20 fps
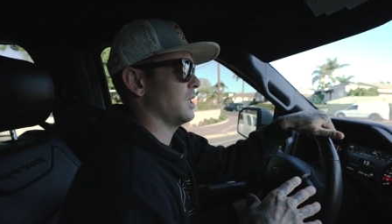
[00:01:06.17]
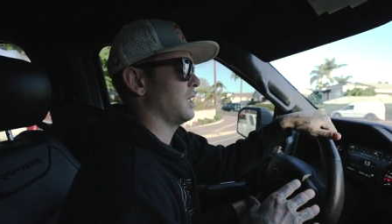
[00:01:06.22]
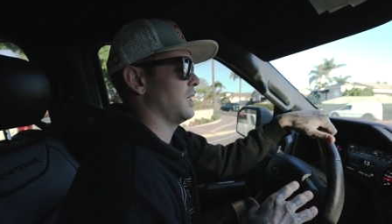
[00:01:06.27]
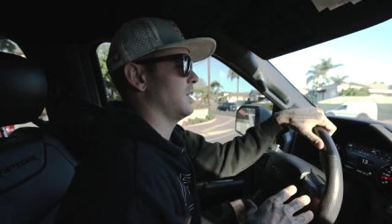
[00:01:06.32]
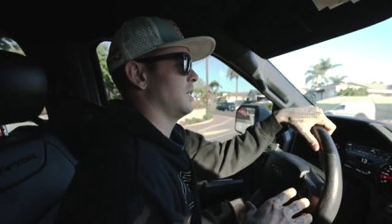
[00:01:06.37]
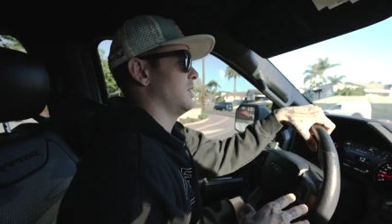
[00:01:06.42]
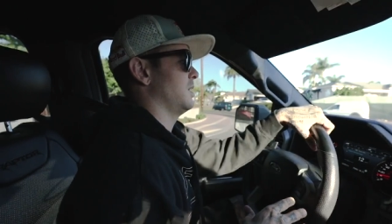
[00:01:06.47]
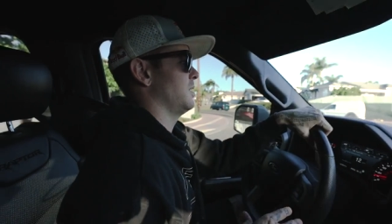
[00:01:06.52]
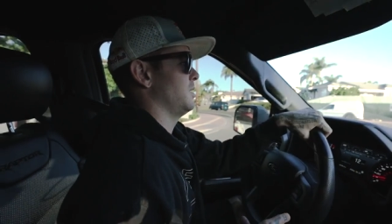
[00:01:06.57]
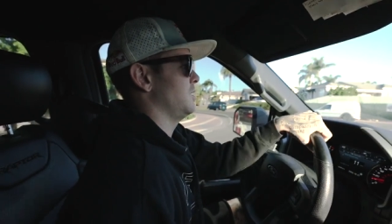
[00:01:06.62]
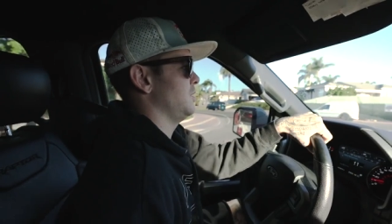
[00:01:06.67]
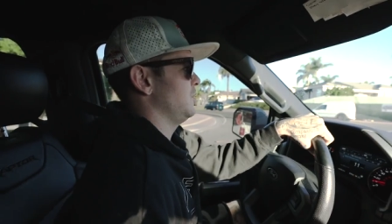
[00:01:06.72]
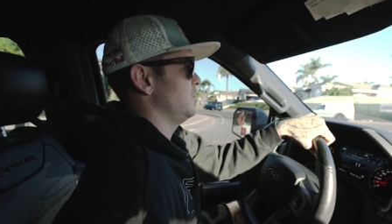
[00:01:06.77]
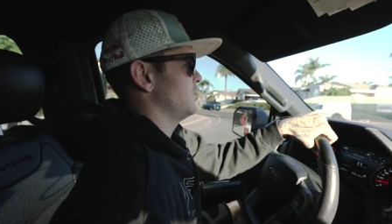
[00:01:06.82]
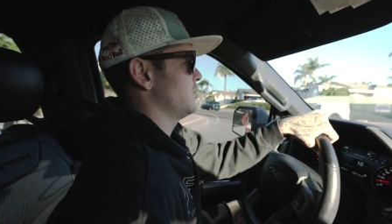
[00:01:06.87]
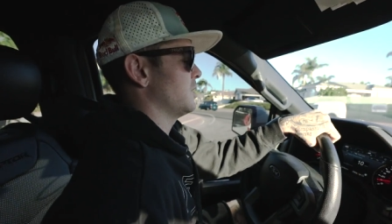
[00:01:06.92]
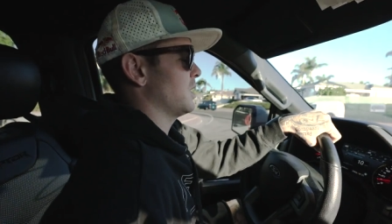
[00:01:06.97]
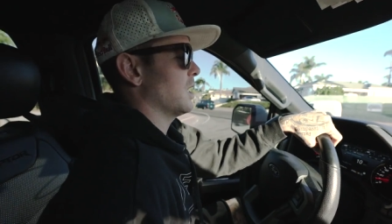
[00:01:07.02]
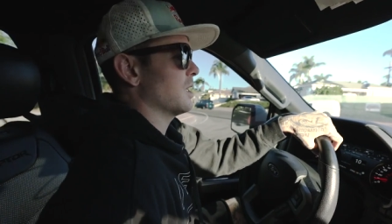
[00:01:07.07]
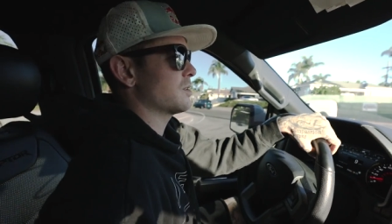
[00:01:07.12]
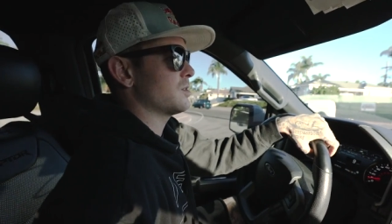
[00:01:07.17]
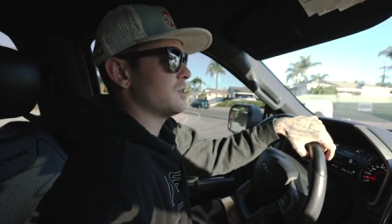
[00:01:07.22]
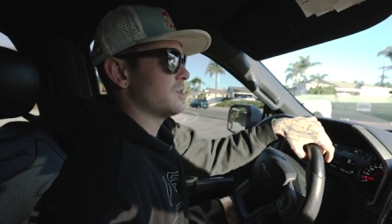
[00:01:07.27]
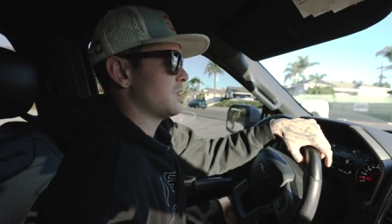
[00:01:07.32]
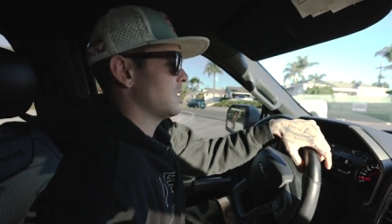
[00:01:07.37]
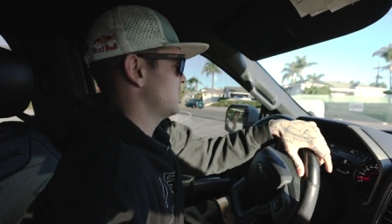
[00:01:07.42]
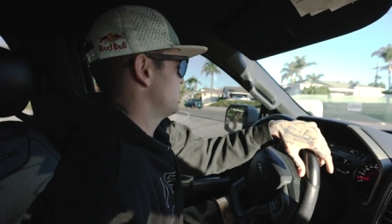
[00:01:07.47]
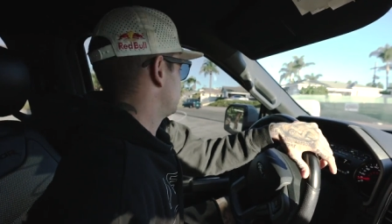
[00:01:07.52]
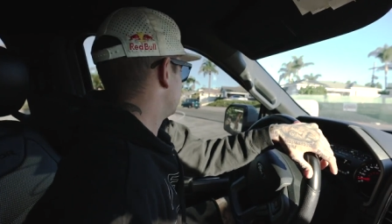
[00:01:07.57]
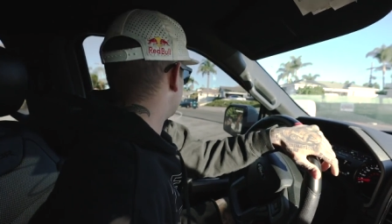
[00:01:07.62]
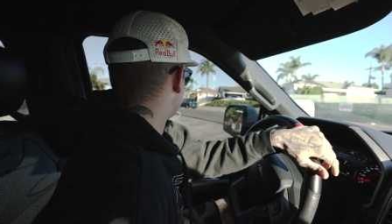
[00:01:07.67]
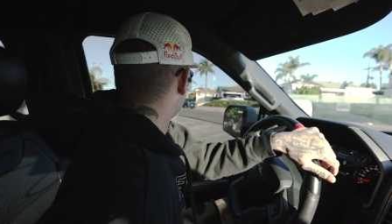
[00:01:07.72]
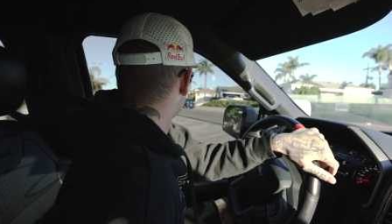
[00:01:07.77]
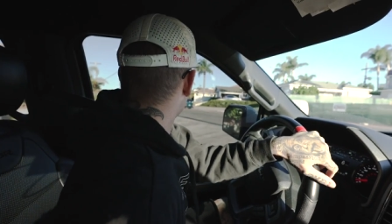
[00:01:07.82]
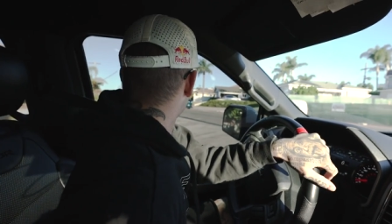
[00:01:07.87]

and using exercises